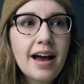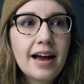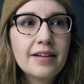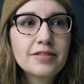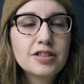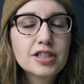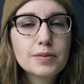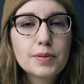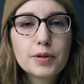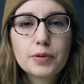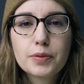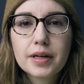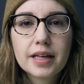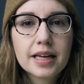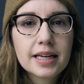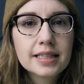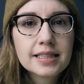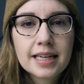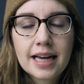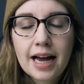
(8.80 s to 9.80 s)
I've just been
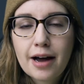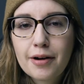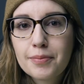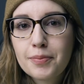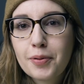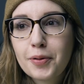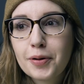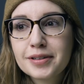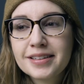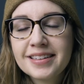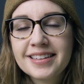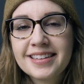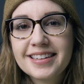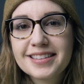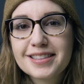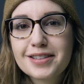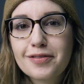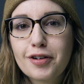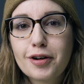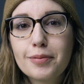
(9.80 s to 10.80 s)
realizing how important it
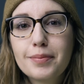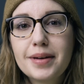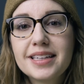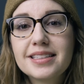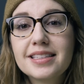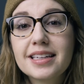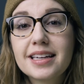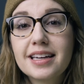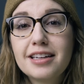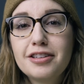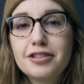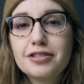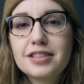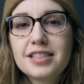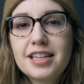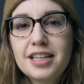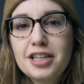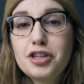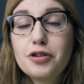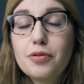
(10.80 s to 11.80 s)
is for me to
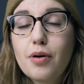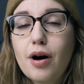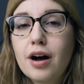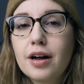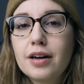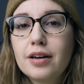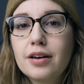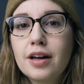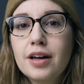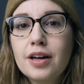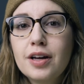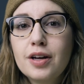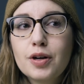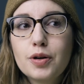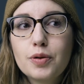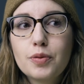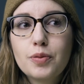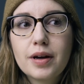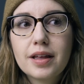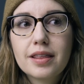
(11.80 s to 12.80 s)
continue on
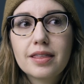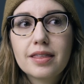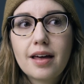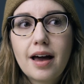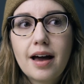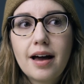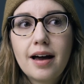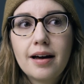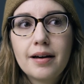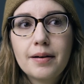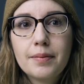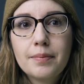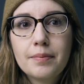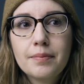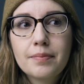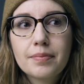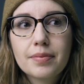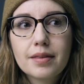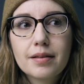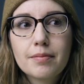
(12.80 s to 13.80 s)
with
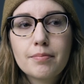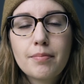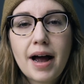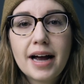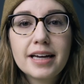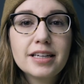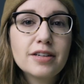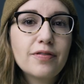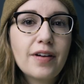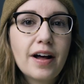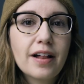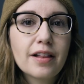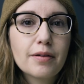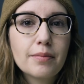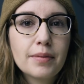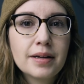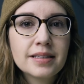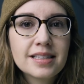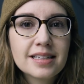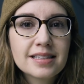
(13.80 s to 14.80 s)
um, my
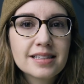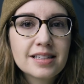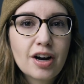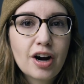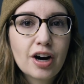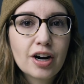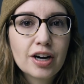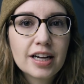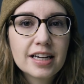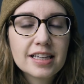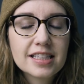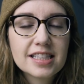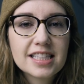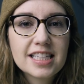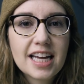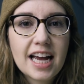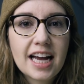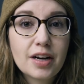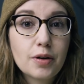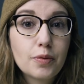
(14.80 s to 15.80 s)
development as an
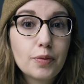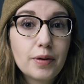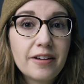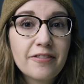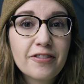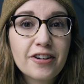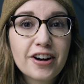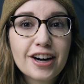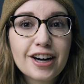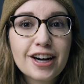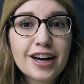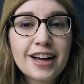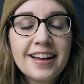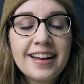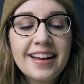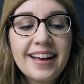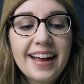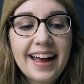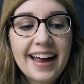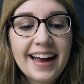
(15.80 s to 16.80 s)
artist and a weaver.
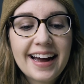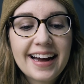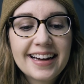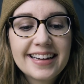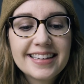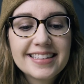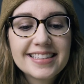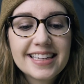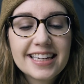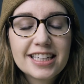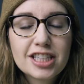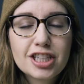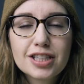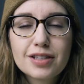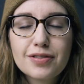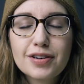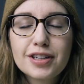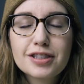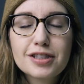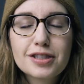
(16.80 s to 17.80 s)
And it
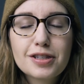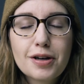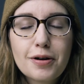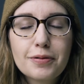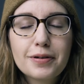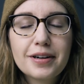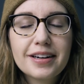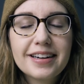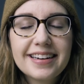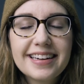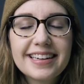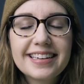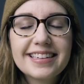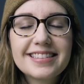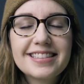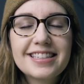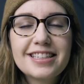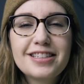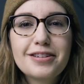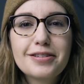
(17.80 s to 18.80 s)
just felt so
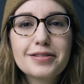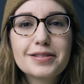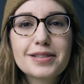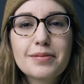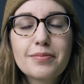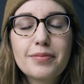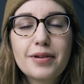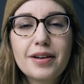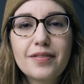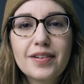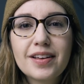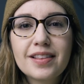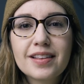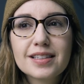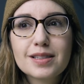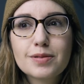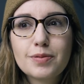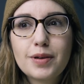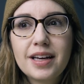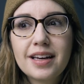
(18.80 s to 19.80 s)
good to do some weaving
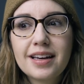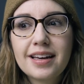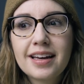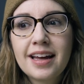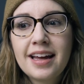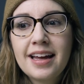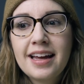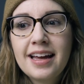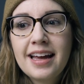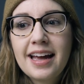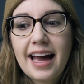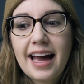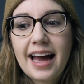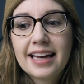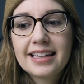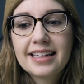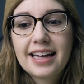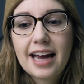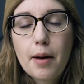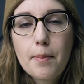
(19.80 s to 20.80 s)
this week
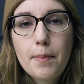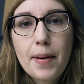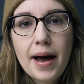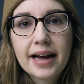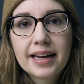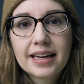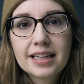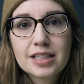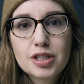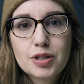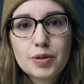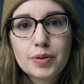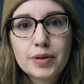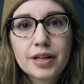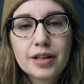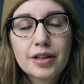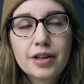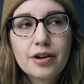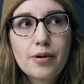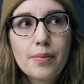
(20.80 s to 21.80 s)
and get back into
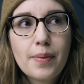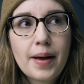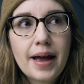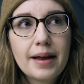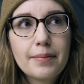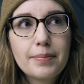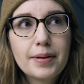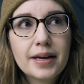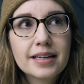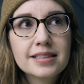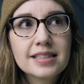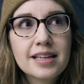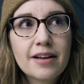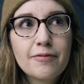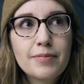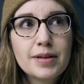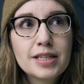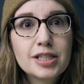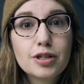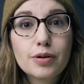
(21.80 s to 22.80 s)
it a little bit, because
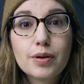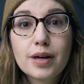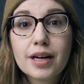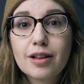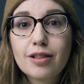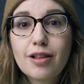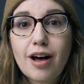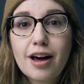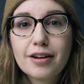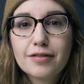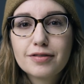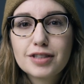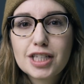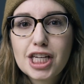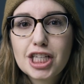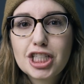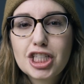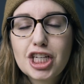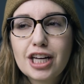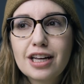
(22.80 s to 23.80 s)
I've been doing a lot of
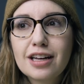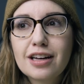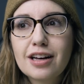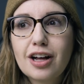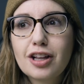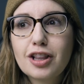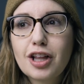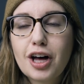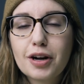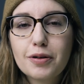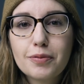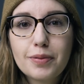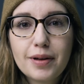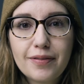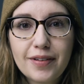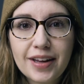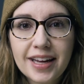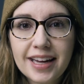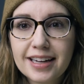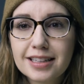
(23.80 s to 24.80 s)
teaching, a lot of
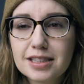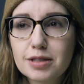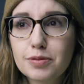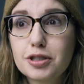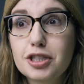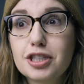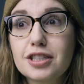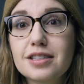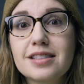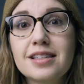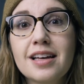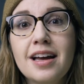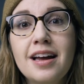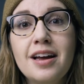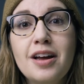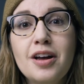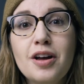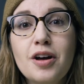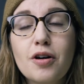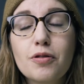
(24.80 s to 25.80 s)
weaving kits, which is
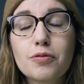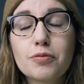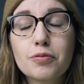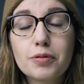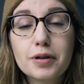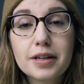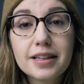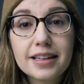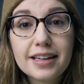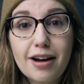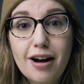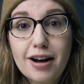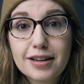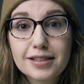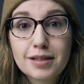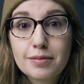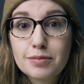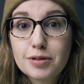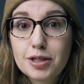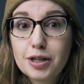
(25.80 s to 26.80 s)
really
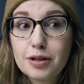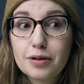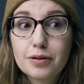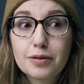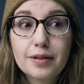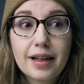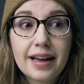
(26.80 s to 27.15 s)
awesome too.